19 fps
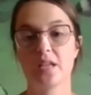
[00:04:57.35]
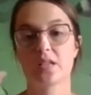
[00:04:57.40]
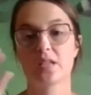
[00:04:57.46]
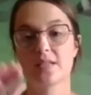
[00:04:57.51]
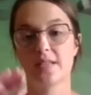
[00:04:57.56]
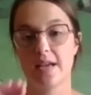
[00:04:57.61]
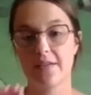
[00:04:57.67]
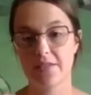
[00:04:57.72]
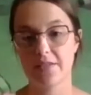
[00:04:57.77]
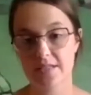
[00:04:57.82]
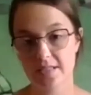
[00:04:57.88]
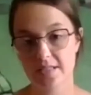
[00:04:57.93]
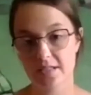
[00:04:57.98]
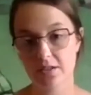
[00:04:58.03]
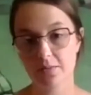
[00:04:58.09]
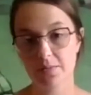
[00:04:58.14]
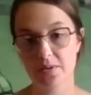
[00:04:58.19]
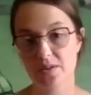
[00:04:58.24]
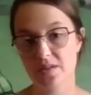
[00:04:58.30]
7
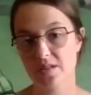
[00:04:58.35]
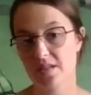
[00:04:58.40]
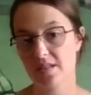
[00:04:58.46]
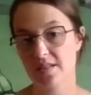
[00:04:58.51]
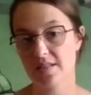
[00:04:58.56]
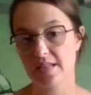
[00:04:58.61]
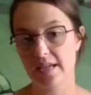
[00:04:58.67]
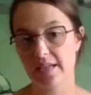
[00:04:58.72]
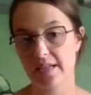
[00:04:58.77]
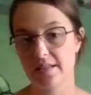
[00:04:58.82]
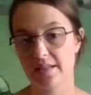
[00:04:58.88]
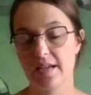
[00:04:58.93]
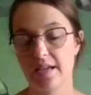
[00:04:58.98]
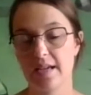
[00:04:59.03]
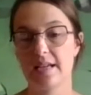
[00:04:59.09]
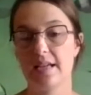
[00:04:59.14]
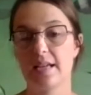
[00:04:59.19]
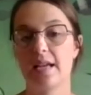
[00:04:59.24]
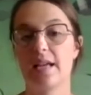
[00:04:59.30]
syllables in the second
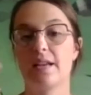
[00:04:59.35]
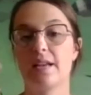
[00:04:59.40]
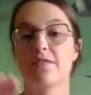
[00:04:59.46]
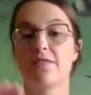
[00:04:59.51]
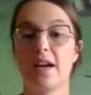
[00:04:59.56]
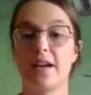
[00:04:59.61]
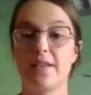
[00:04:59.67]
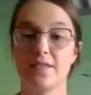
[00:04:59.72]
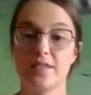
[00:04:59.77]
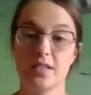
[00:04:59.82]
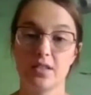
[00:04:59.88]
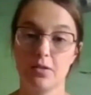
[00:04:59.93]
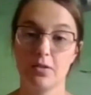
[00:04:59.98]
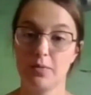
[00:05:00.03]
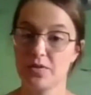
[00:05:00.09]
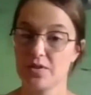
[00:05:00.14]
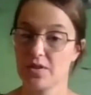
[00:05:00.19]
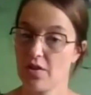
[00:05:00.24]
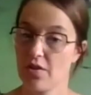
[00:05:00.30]
line, and 5
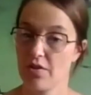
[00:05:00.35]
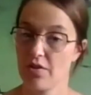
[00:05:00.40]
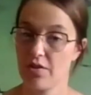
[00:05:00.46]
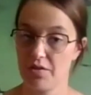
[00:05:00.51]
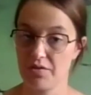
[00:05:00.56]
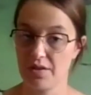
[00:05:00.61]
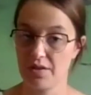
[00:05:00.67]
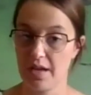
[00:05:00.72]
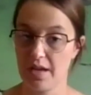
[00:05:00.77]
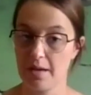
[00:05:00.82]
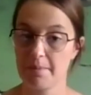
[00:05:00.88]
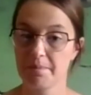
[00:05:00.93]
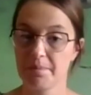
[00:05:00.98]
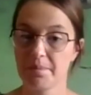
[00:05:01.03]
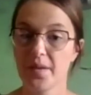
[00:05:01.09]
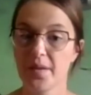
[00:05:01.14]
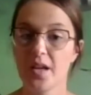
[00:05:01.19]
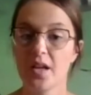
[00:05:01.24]
syllables in the third line.